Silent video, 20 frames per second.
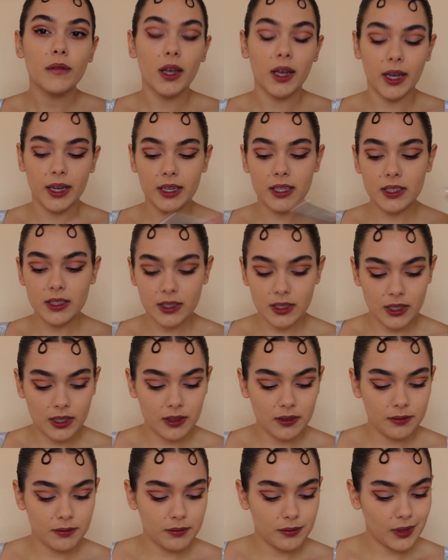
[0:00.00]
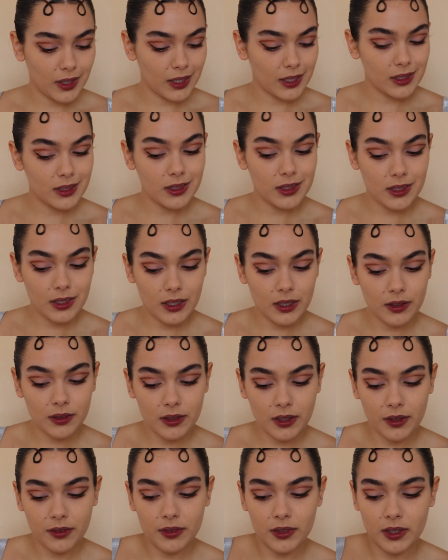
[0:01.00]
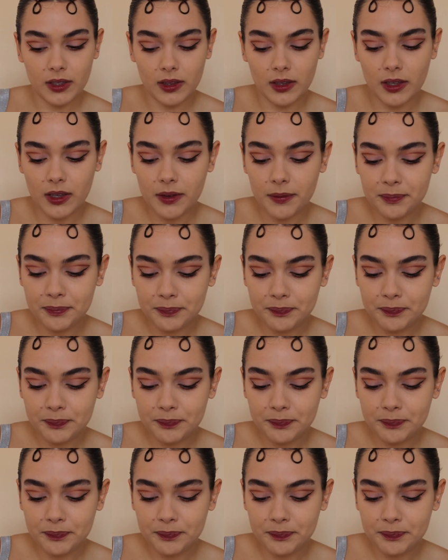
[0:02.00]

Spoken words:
I can see it. I can see it definitely.